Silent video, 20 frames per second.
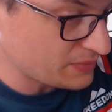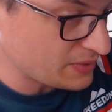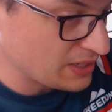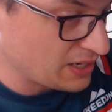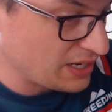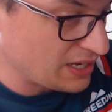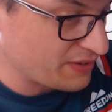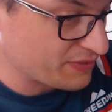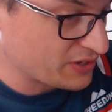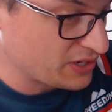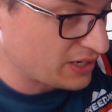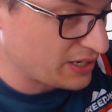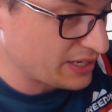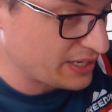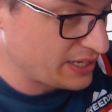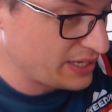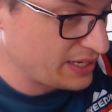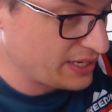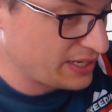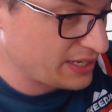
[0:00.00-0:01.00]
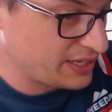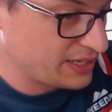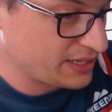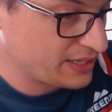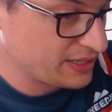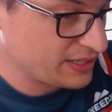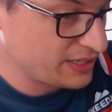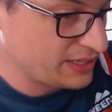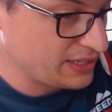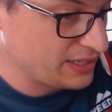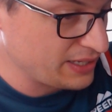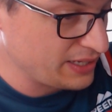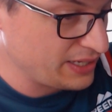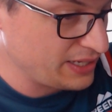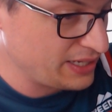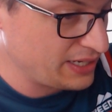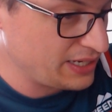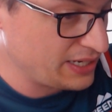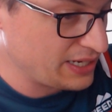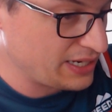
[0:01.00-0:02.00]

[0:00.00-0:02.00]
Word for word: I've got here in...